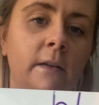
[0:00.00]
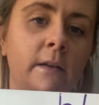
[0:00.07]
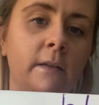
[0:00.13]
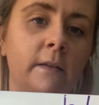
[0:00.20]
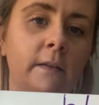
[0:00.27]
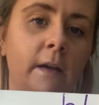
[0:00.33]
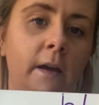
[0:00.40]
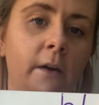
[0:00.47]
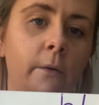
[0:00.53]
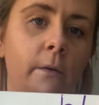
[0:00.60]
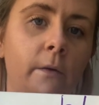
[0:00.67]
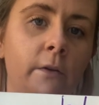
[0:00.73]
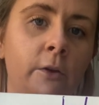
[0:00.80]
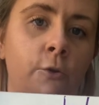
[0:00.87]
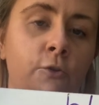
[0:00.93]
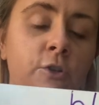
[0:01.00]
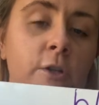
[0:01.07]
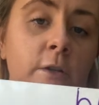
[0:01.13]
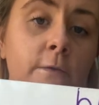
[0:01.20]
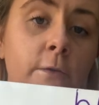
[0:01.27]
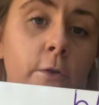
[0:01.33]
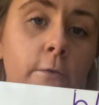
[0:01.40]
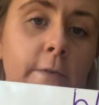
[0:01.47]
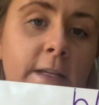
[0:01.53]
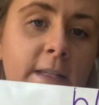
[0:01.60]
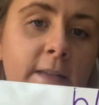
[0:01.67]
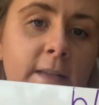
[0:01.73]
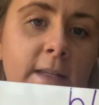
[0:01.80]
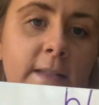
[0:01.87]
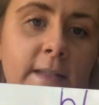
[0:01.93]
So you should have all
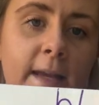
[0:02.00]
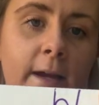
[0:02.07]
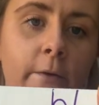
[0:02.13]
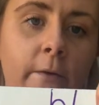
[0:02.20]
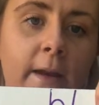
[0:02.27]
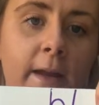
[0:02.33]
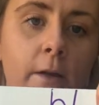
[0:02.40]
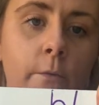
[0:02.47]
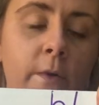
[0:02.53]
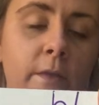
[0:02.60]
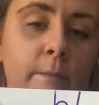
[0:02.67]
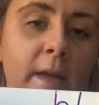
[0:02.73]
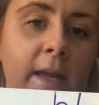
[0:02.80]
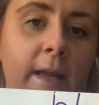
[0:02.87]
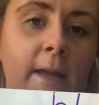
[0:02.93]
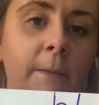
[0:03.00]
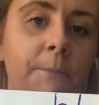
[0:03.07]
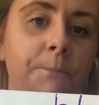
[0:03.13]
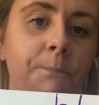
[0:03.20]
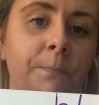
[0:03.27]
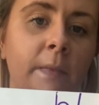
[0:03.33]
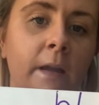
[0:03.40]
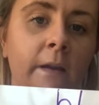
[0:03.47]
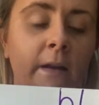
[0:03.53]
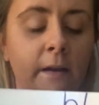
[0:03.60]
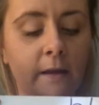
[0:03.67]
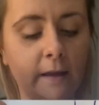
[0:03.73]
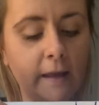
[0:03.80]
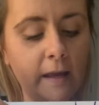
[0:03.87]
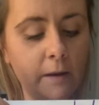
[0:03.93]
written these down now with me.
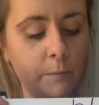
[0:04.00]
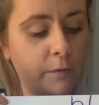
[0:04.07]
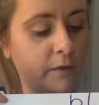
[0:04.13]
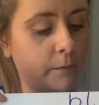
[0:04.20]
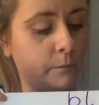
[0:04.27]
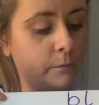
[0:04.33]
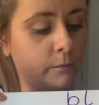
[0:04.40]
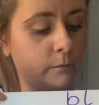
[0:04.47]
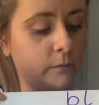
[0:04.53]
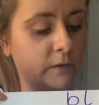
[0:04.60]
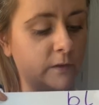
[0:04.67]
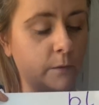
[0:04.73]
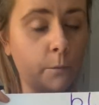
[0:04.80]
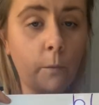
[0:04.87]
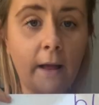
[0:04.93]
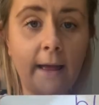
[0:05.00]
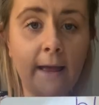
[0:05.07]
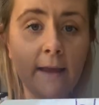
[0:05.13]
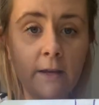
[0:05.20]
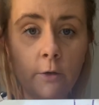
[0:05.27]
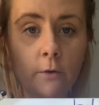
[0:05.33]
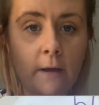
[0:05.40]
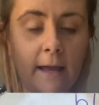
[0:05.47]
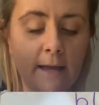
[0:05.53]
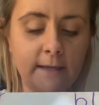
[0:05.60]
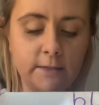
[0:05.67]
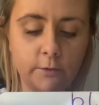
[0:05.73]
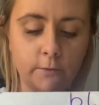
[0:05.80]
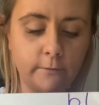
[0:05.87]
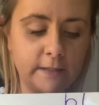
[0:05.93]
Keep them somewhere in your
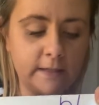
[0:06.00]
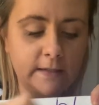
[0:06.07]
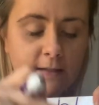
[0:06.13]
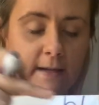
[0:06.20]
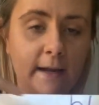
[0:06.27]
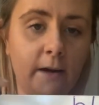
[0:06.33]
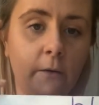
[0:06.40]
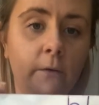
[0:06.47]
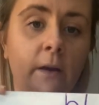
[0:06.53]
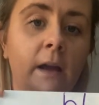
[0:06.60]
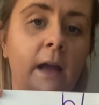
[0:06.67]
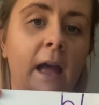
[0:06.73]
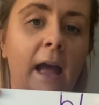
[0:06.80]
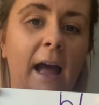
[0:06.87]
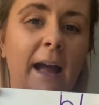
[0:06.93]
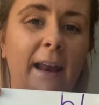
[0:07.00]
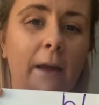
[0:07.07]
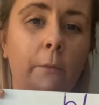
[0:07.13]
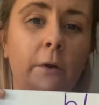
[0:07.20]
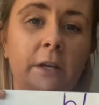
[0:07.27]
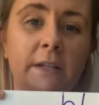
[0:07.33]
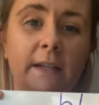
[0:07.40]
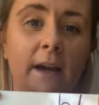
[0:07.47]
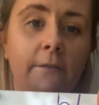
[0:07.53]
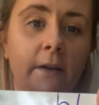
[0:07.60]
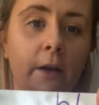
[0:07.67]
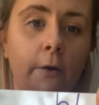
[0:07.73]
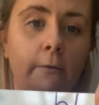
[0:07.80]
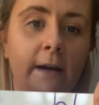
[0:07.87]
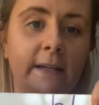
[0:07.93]
head or written down, and I want you to have a go
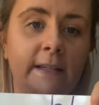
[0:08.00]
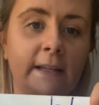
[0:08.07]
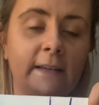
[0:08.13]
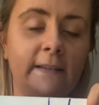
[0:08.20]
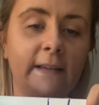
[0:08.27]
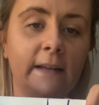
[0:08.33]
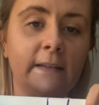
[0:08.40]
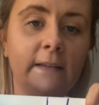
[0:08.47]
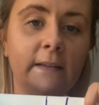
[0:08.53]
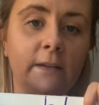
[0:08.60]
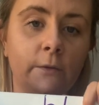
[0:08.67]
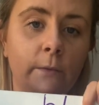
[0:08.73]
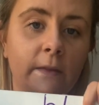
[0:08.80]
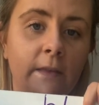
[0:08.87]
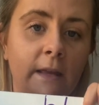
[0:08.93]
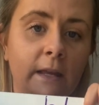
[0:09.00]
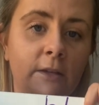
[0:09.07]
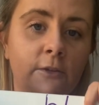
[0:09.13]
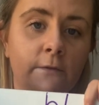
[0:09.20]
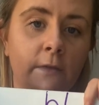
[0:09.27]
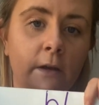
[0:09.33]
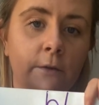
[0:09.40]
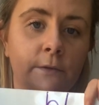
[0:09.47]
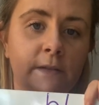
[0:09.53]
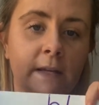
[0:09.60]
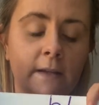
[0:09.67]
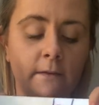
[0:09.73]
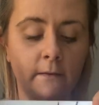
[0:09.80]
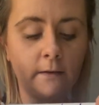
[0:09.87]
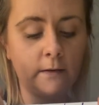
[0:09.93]
at writing a sentence with each of those in.